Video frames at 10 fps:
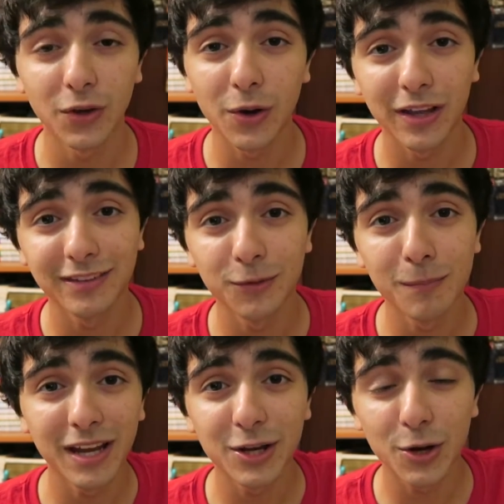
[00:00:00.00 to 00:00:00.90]
So as you
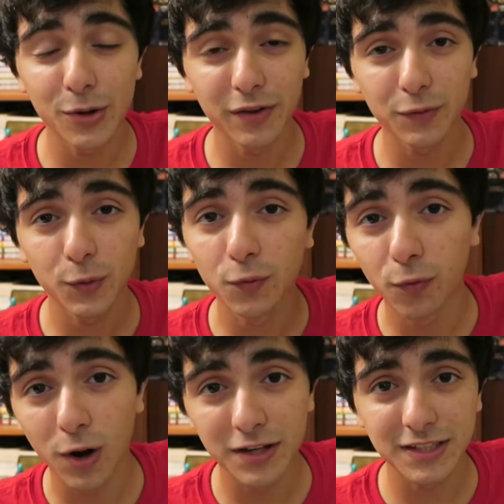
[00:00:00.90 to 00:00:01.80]
may know, if
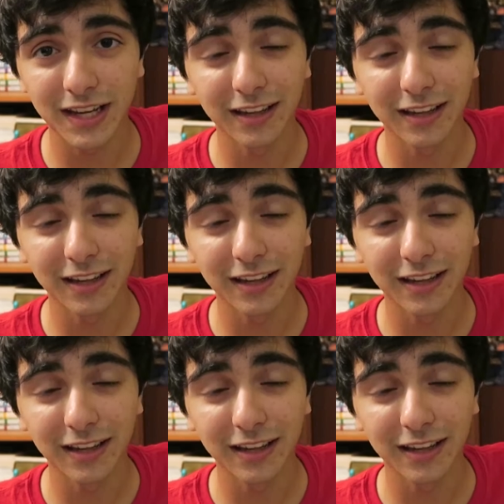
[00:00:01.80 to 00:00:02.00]
you've watched,